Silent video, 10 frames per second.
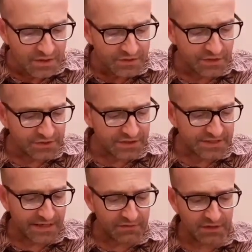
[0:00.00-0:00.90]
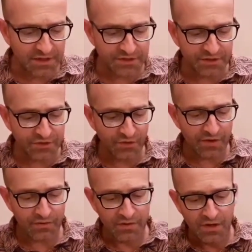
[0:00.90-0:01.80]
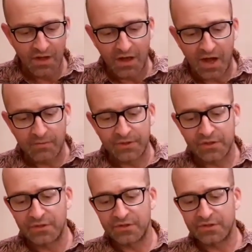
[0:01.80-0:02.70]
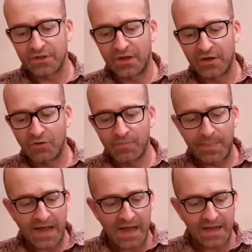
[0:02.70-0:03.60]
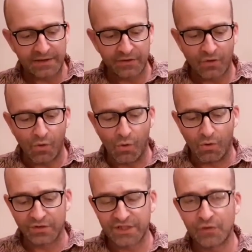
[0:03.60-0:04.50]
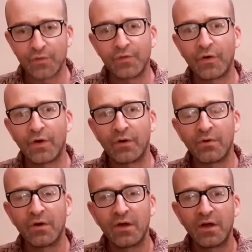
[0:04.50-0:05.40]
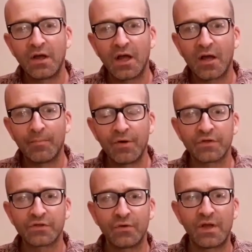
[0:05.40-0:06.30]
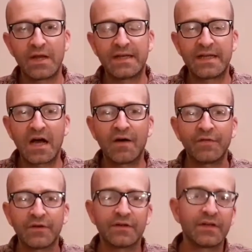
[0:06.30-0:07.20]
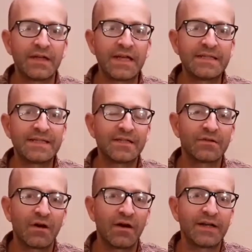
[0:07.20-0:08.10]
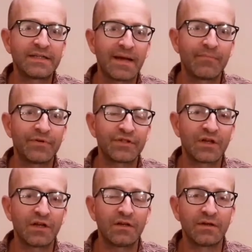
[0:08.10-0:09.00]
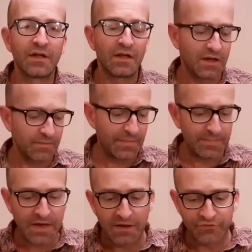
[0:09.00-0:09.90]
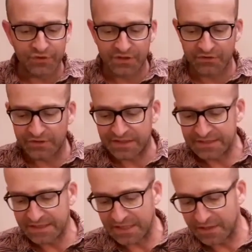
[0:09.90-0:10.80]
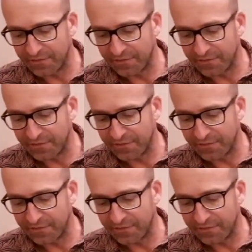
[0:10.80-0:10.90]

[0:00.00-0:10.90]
So to sterilise the soil, I would use an old pan or silver foil and put the soil in the oven and heat it to a high temperature, maybe 100 degrees C